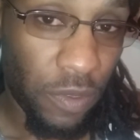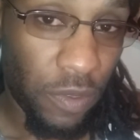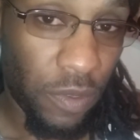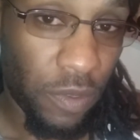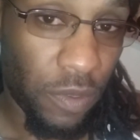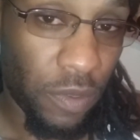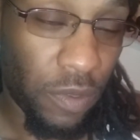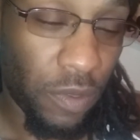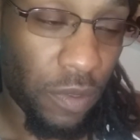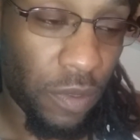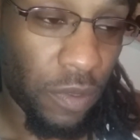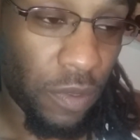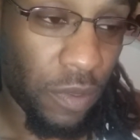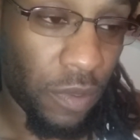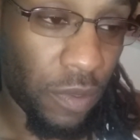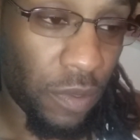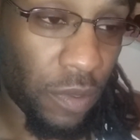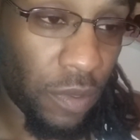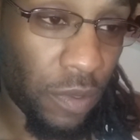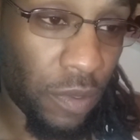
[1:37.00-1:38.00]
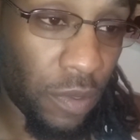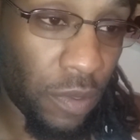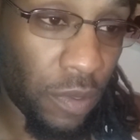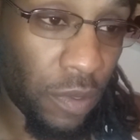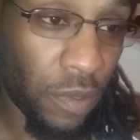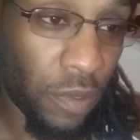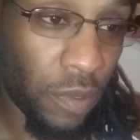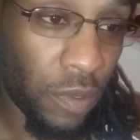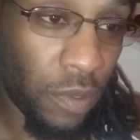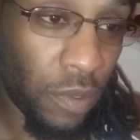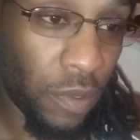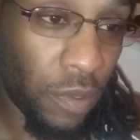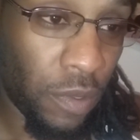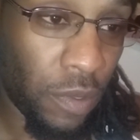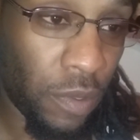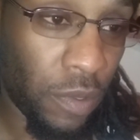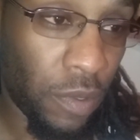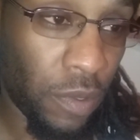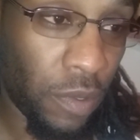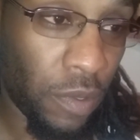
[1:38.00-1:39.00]

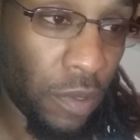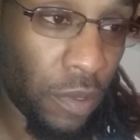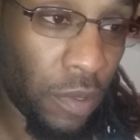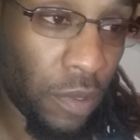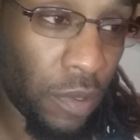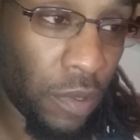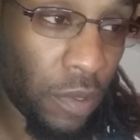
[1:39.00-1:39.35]
No one is speaking in this clip.